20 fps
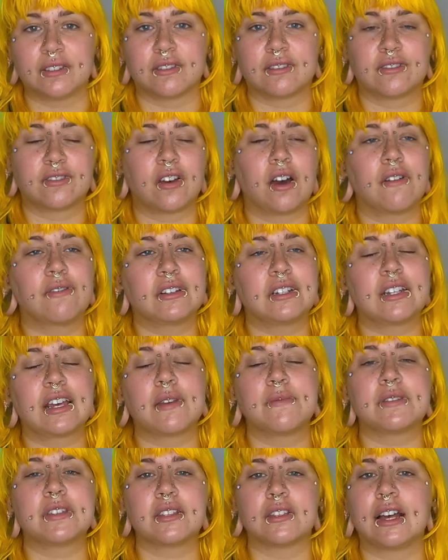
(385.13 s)
There's
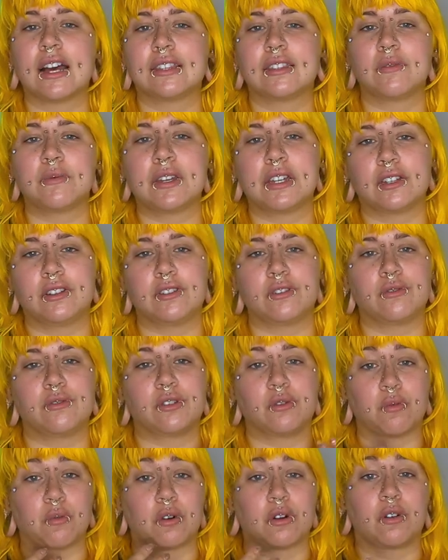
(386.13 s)
oftentimes a lot that we can do
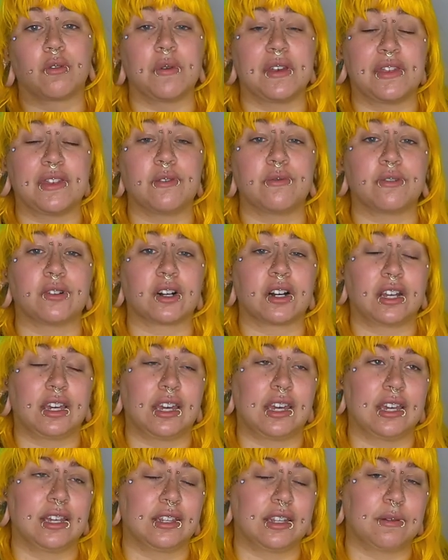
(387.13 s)
to work with you during a
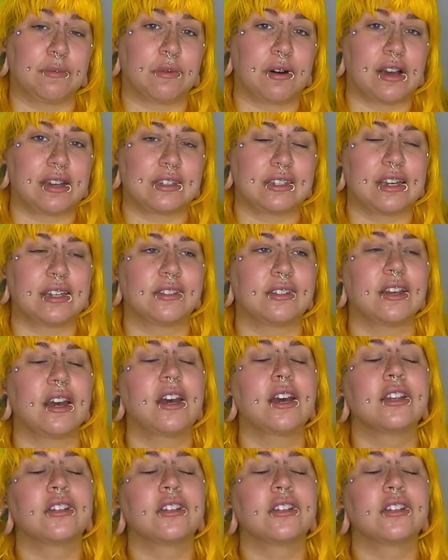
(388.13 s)
healing process